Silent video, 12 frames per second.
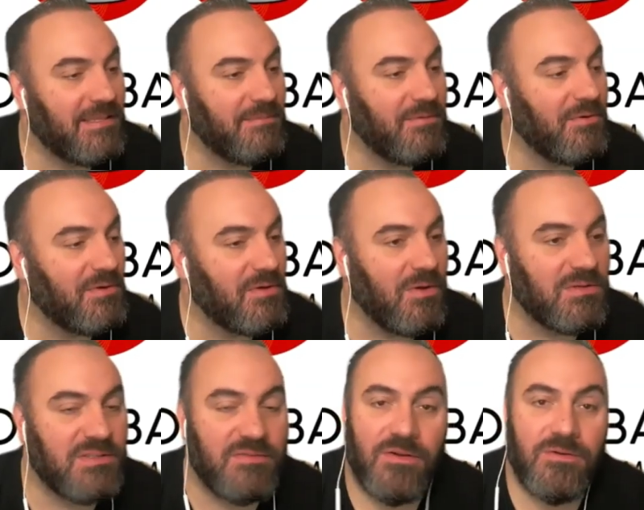up going to
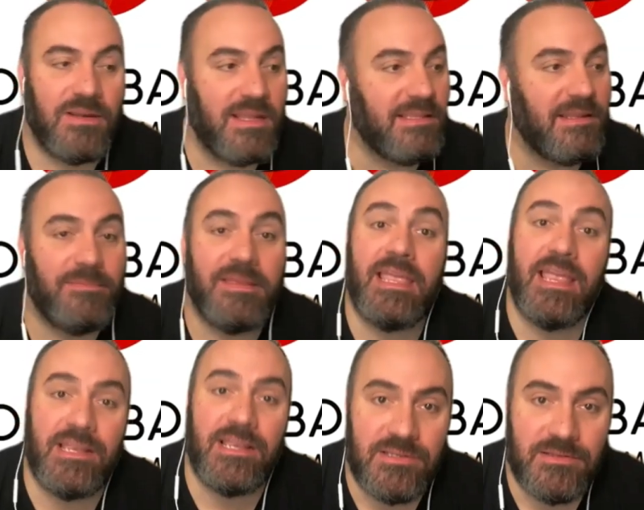Kosovo and I ended up
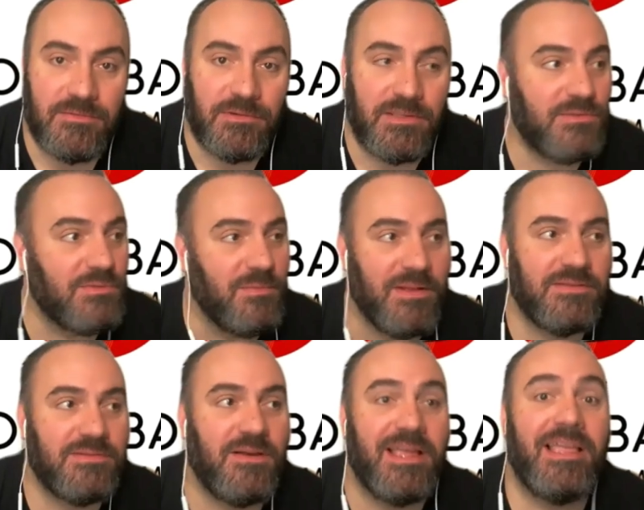engaged within 2
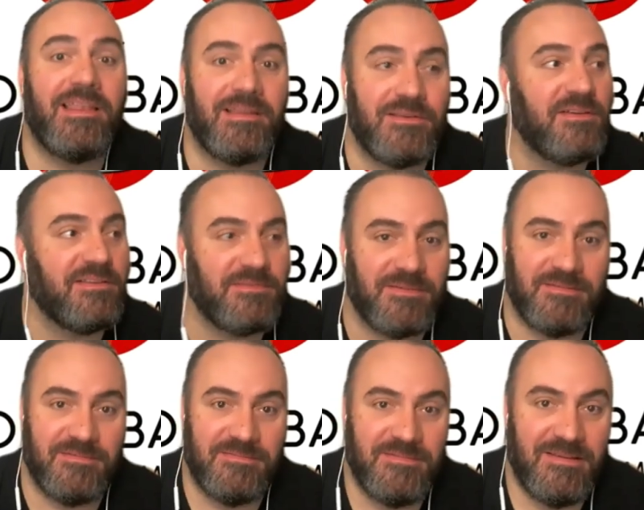months. So I get it. Trust
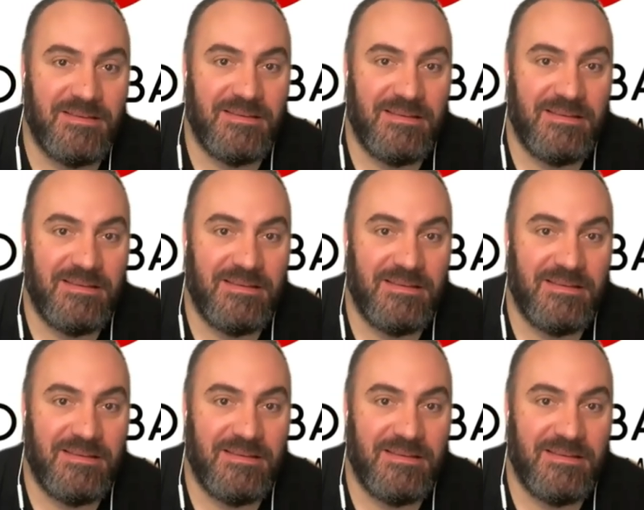me.